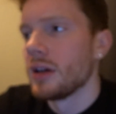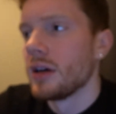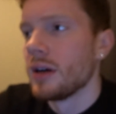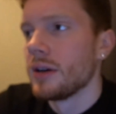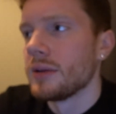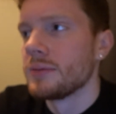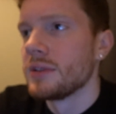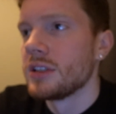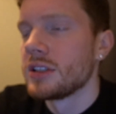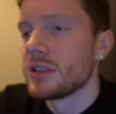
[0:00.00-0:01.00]
Um,
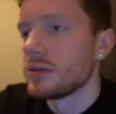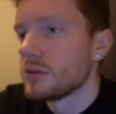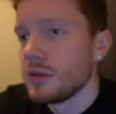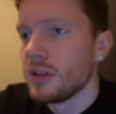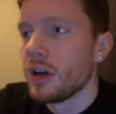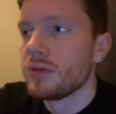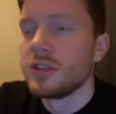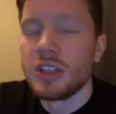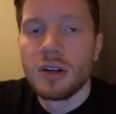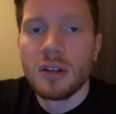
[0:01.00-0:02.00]
just, you know,
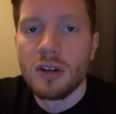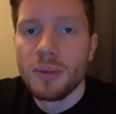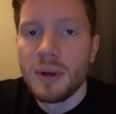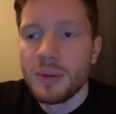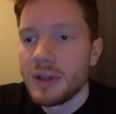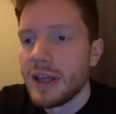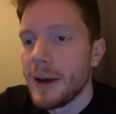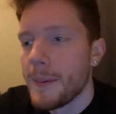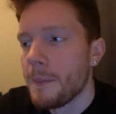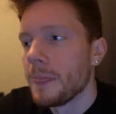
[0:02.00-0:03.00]
chilled a little bit with
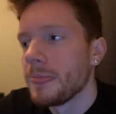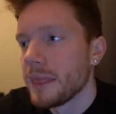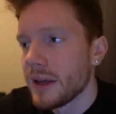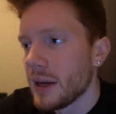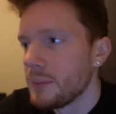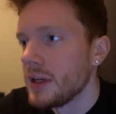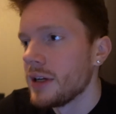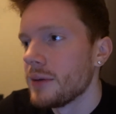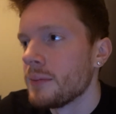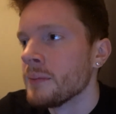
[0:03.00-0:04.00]
them. Got to meet
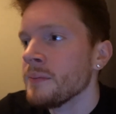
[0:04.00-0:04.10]
him.